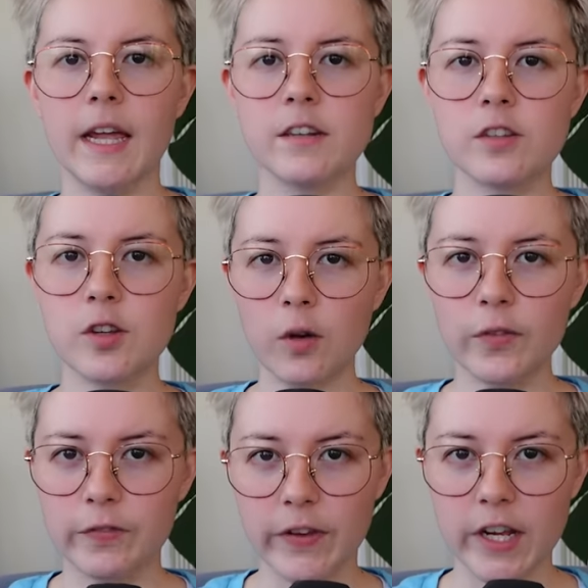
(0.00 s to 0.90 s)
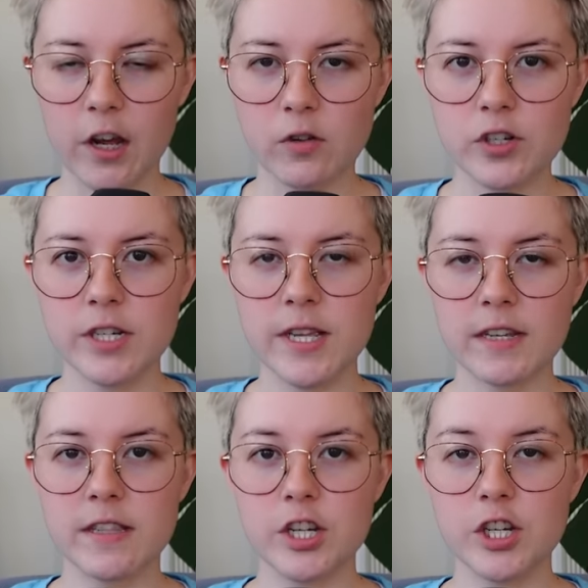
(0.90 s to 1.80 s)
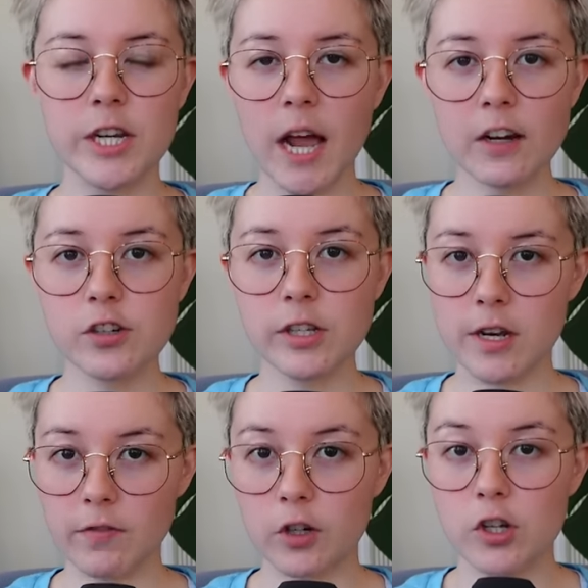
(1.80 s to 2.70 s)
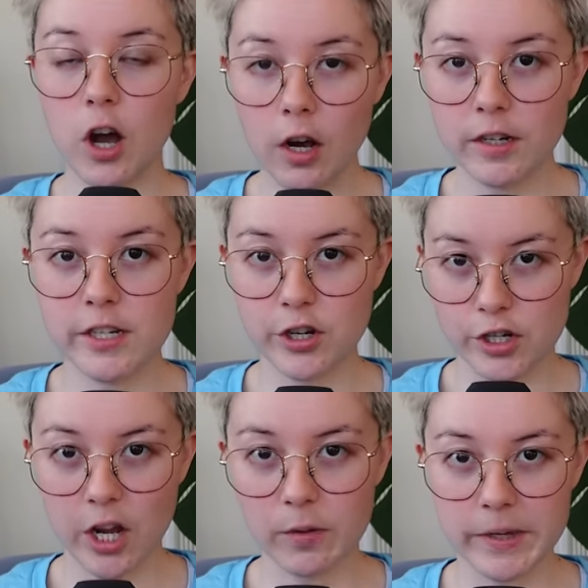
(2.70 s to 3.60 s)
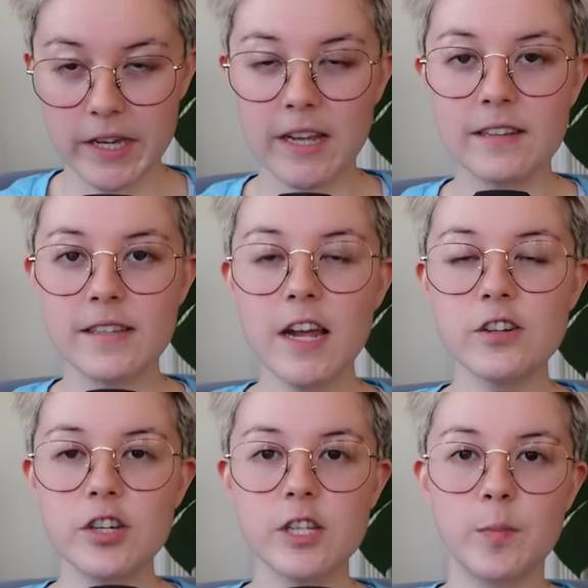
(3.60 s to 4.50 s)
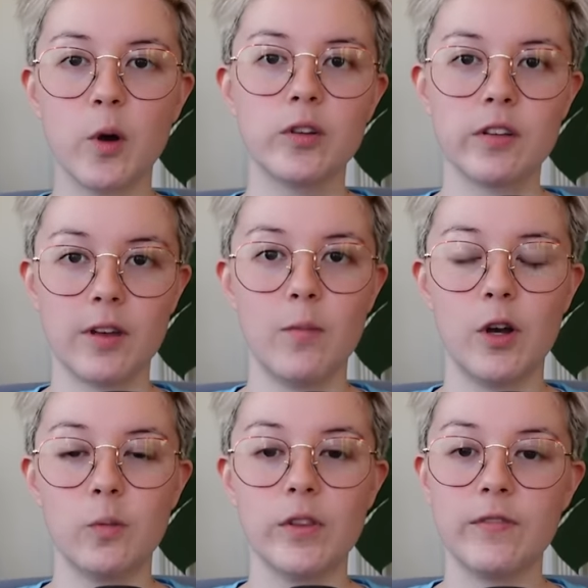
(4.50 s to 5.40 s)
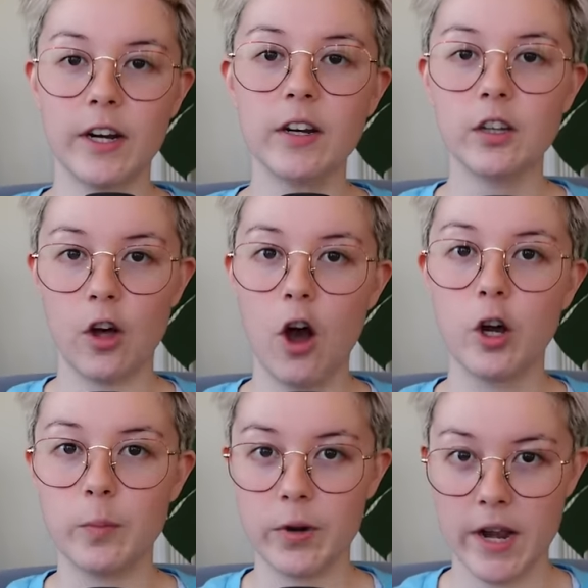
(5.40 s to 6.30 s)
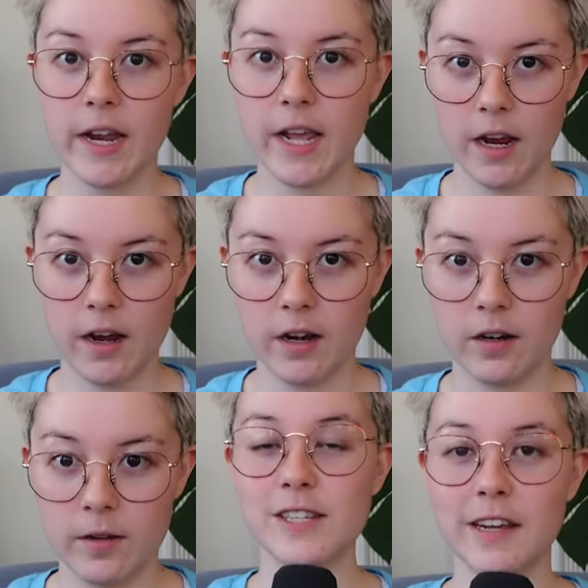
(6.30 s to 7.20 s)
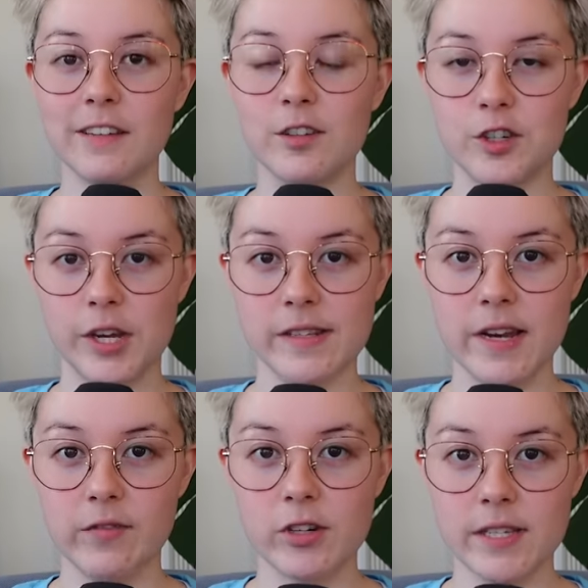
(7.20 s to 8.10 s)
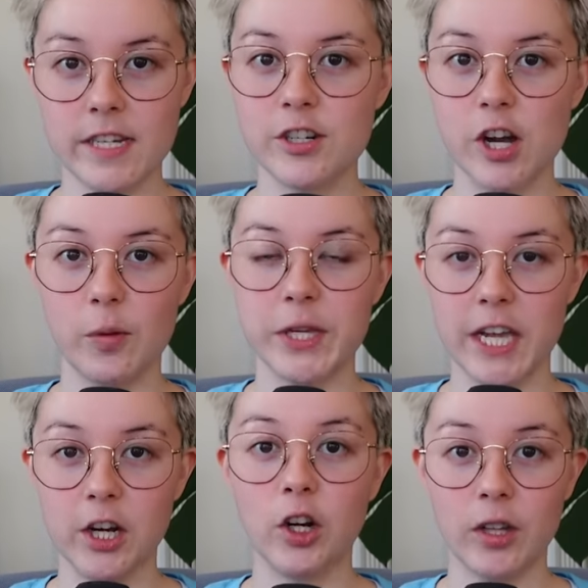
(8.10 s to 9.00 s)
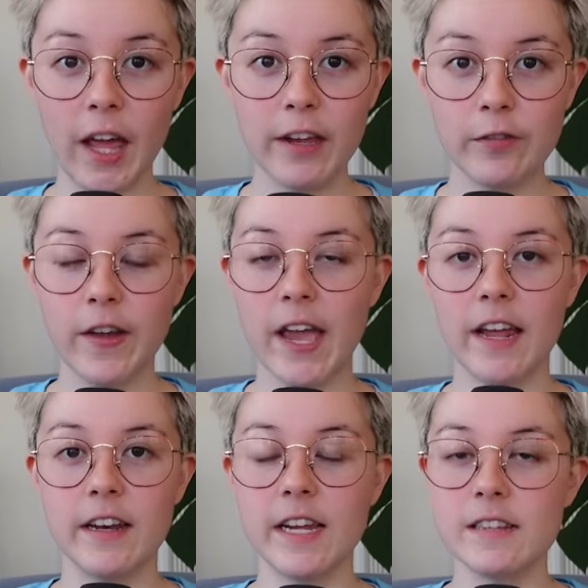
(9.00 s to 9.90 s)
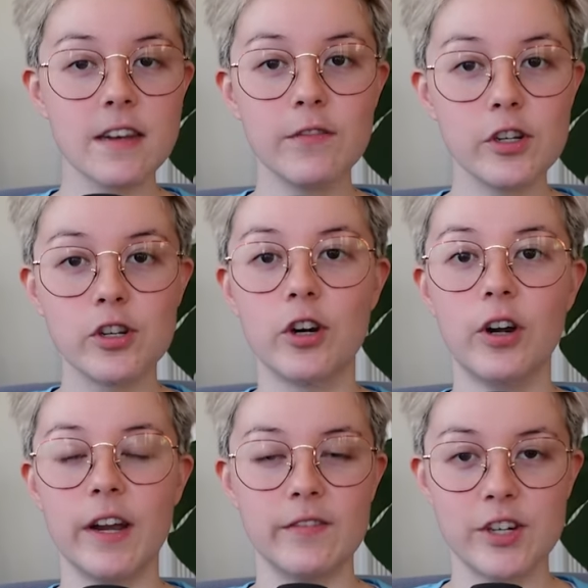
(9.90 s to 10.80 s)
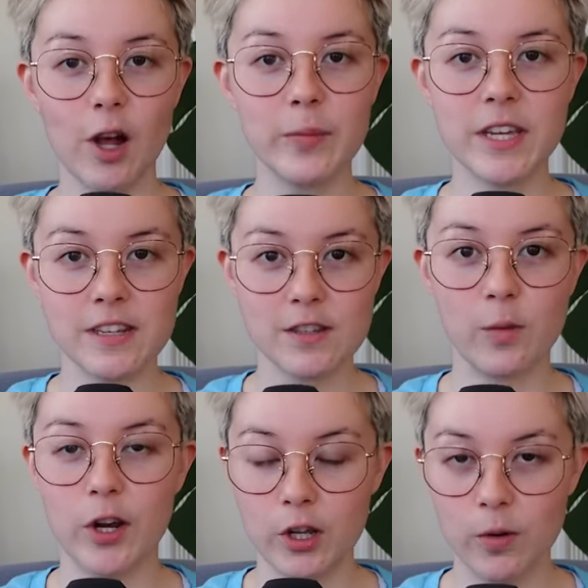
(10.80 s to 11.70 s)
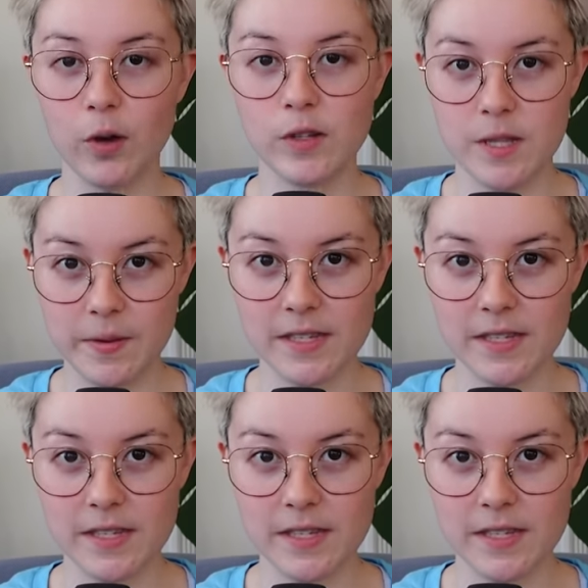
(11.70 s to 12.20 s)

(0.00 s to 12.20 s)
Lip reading: In Soph's video, she says that she actually never talked to Shelby. Instead, she spoke to someone with very long brunette hair. She says she has never seen Shelby in her life and isn't even sure if Shelby is the one who owns the